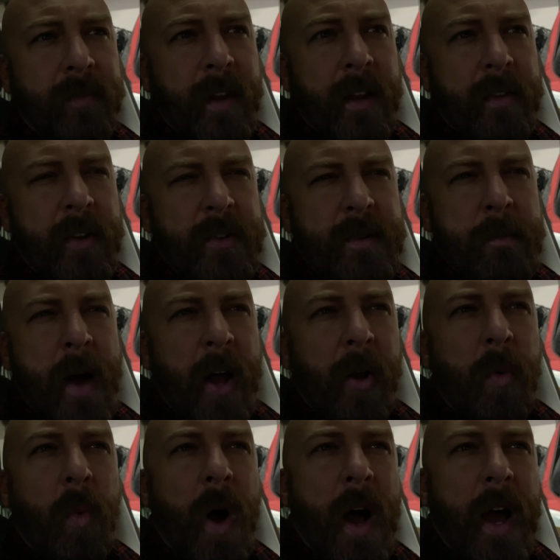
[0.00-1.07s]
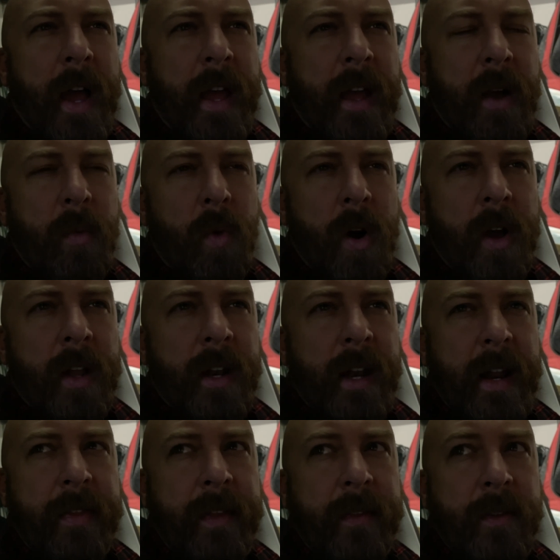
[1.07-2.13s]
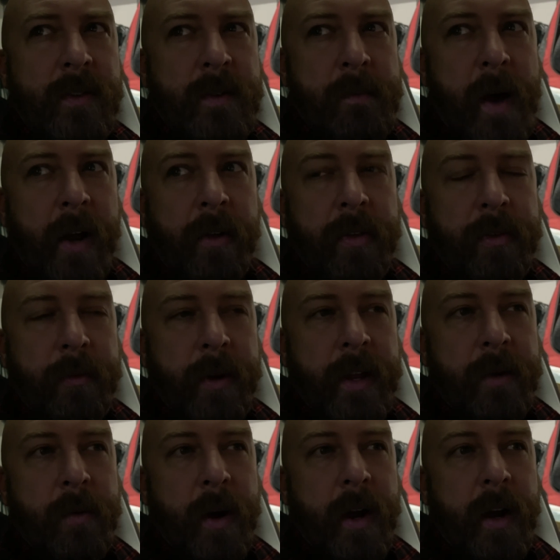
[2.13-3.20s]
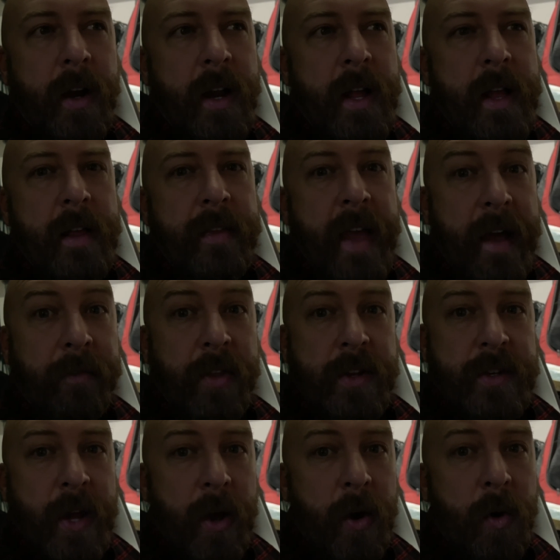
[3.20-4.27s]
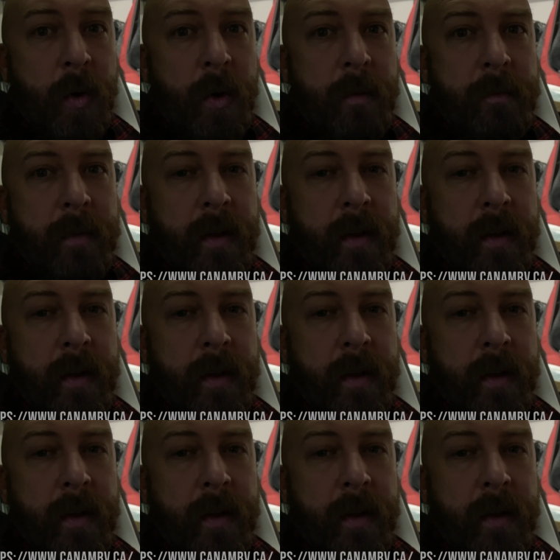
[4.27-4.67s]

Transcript: there's a Model Y one, and I think there's a Model 3 where they have the tow